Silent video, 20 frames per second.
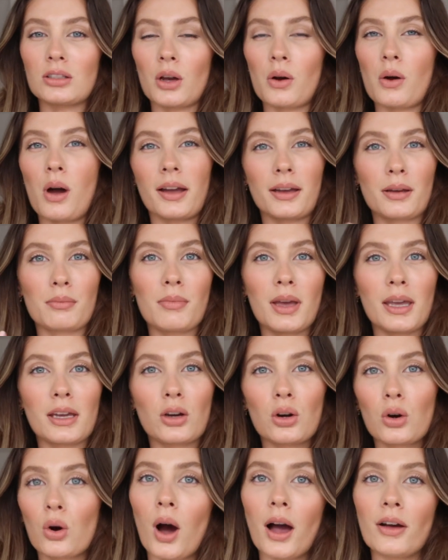So I can
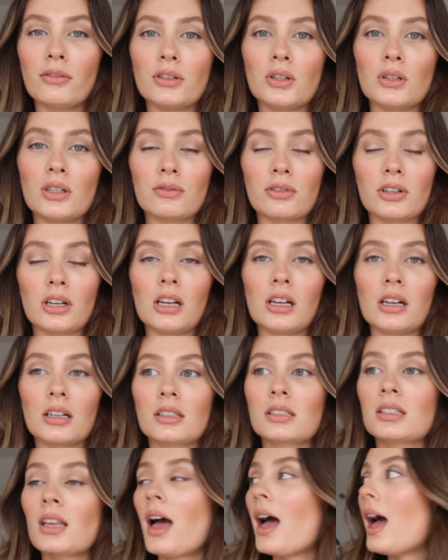make quite a few different
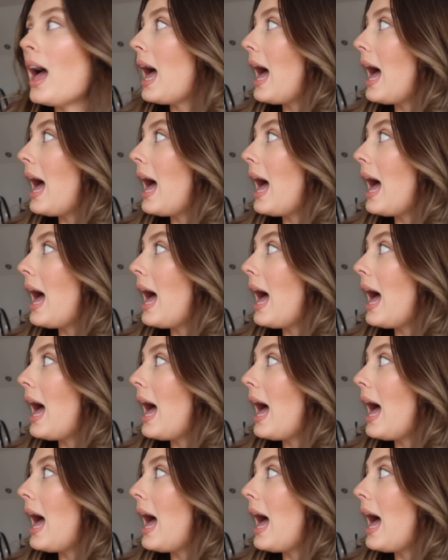looks